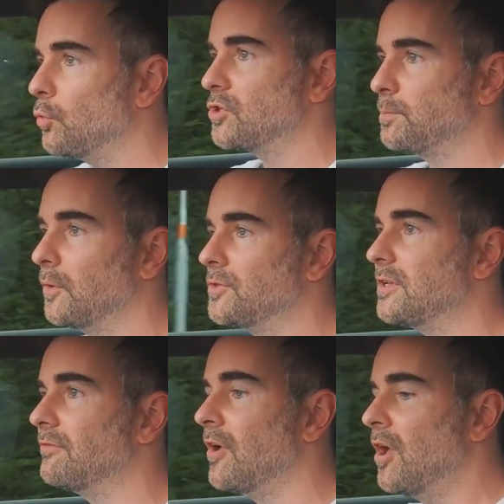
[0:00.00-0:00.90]

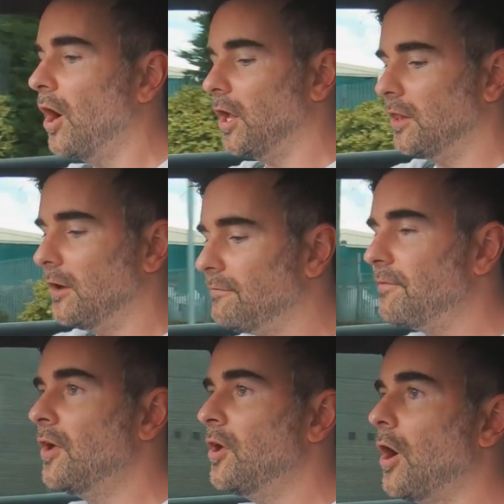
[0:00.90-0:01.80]
responsive. I love
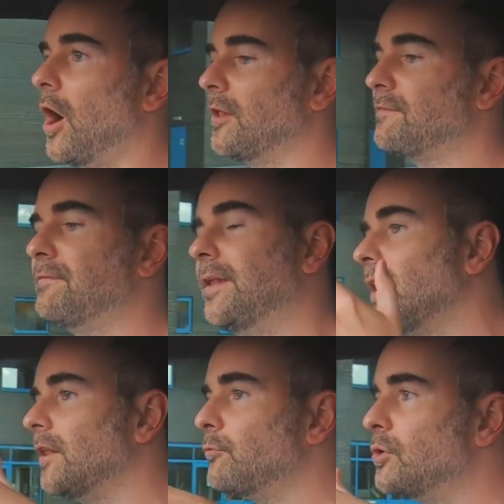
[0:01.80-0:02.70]
the feeling.
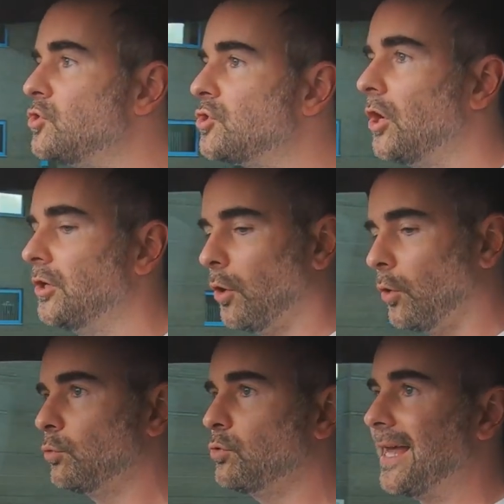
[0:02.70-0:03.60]
I love when you turn it
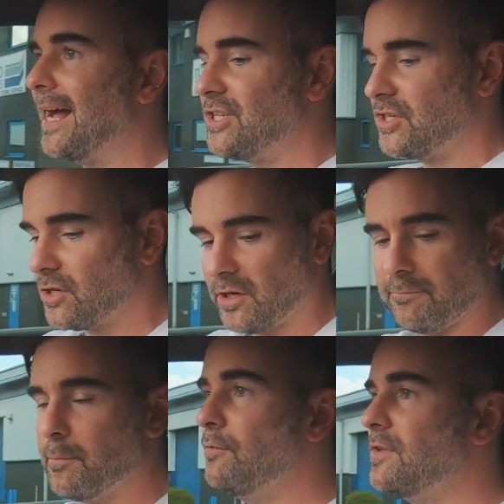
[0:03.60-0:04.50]
on, all the gadgets kind
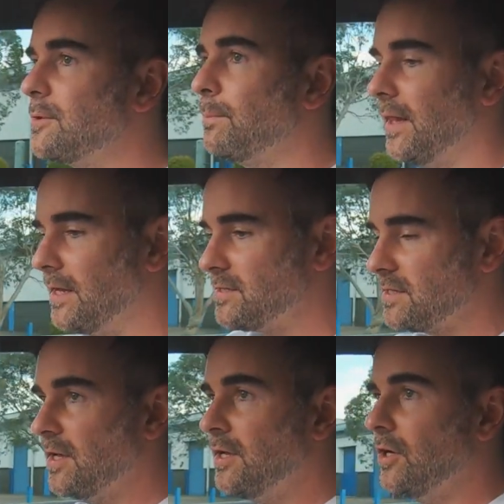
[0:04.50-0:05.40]
of move into place,
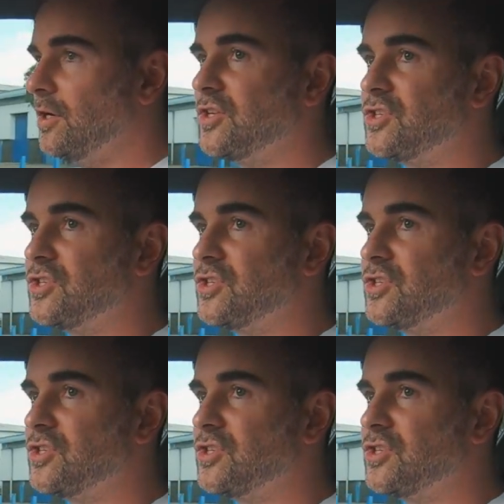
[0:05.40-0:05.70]
and the